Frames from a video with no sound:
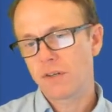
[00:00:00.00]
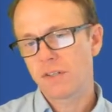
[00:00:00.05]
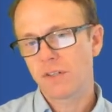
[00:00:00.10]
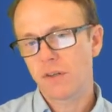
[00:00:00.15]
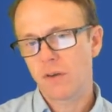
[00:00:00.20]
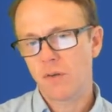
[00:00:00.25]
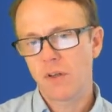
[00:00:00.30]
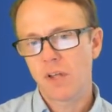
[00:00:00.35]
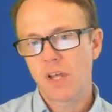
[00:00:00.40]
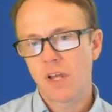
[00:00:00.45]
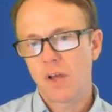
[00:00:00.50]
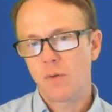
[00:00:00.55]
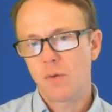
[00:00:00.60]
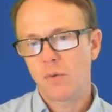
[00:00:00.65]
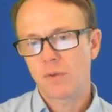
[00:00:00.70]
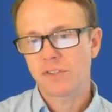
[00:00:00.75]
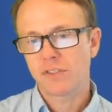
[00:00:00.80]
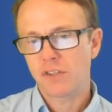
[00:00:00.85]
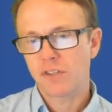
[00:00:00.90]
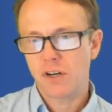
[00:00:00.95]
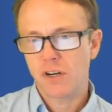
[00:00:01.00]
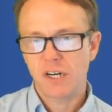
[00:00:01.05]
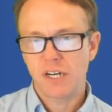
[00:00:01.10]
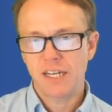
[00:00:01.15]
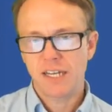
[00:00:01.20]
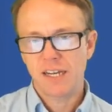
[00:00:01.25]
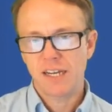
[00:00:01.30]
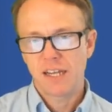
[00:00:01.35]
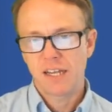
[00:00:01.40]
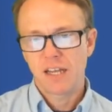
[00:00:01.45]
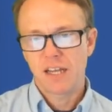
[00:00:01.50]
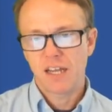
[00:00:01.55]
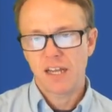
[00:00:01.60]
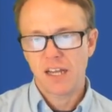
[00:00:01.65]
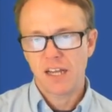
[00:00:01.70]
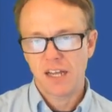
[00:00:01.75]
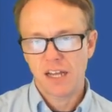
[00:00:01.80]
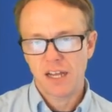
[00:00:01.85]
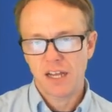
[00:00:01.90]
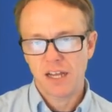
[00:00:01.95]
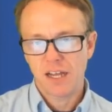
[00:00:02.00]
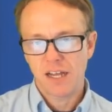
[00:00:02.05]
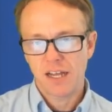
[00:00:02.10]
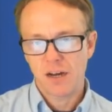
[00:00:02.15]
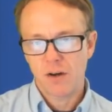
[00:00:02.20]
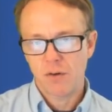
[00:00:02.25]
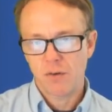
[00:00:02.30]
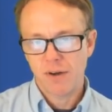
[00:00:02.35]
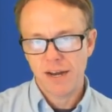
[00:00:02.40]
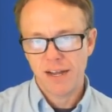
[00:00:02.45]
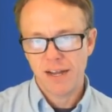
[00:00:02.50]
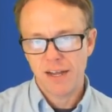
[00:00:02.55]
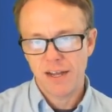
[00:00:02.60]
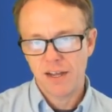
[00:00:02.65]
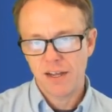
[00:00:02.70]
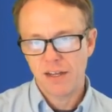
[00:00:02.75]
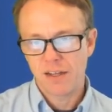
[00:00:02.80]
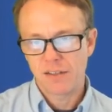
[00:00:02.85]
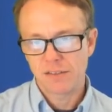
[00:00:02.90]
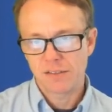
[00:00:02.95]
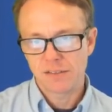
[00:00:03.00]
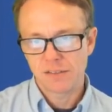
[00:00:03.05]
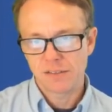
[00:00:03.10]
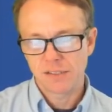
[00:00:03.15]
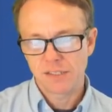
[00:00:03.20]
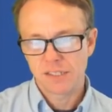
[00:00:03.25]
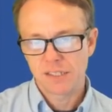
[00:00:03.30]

So we'll start it at around